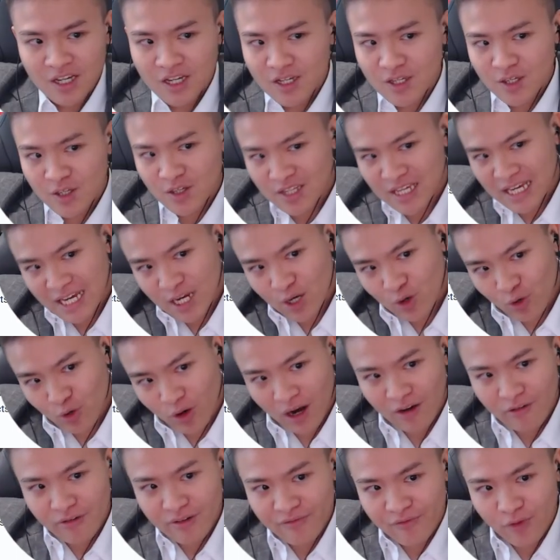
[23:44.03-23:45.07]
So the
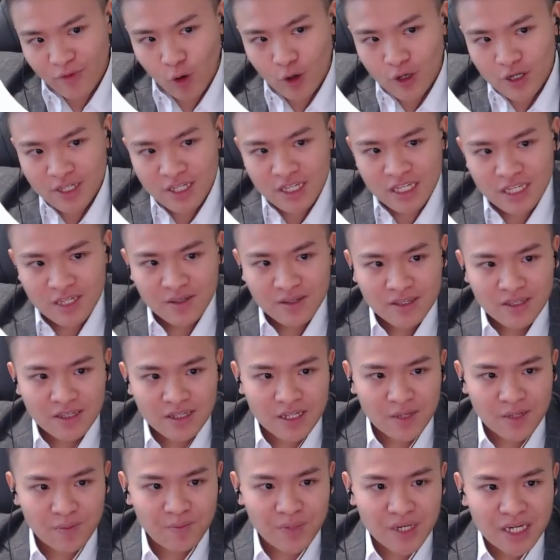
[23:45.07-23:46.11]
inquiry focus is
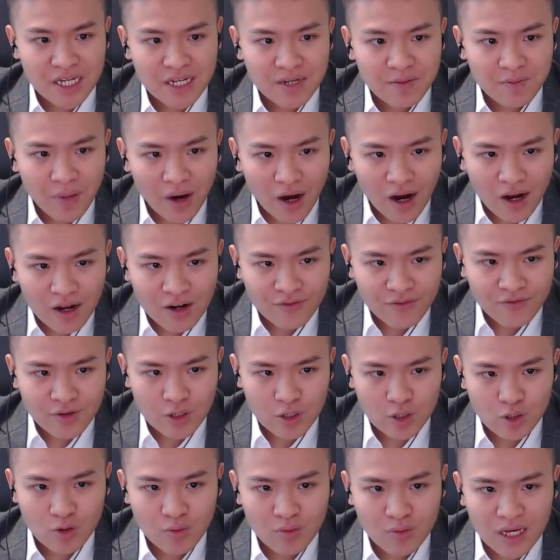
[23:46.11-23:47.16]
the being part of a
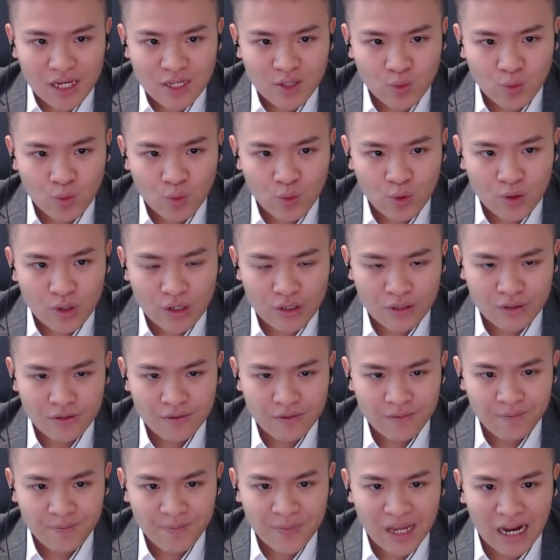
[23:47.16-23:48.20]
globalized world.
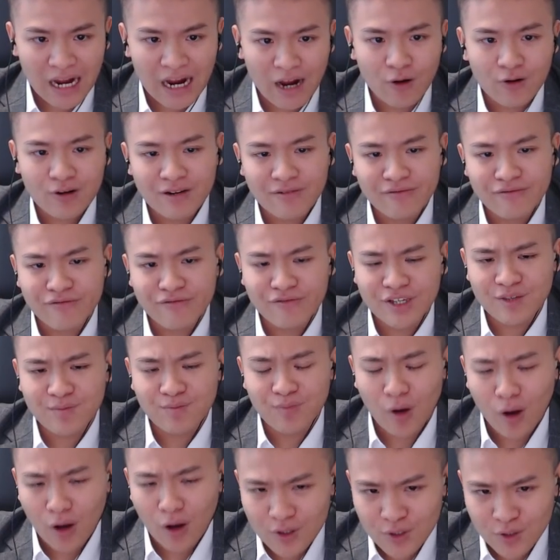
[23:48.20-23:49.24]
How can we
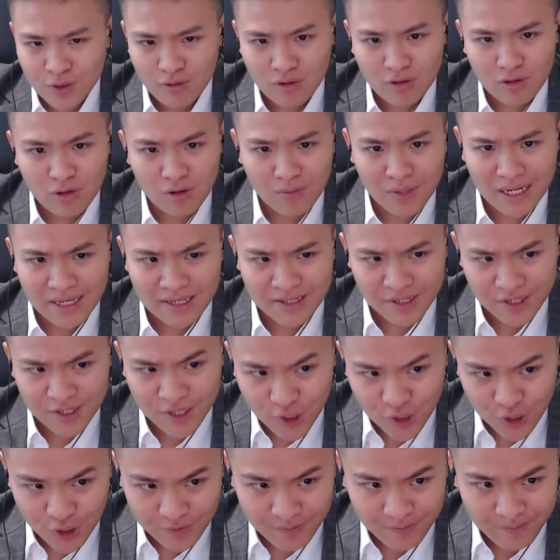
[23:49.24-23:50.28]
respond to
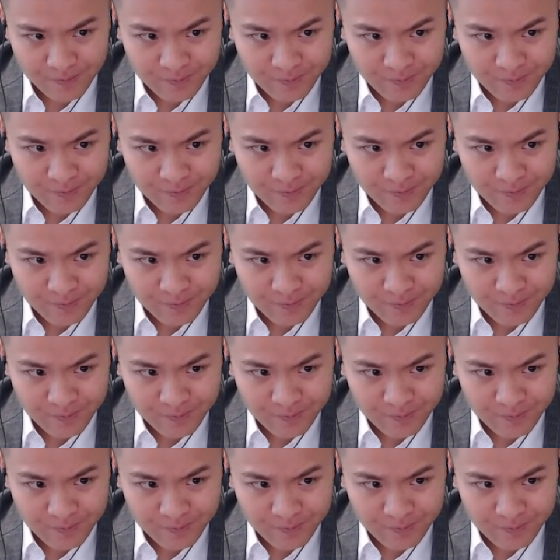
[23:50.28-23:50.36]
globalization?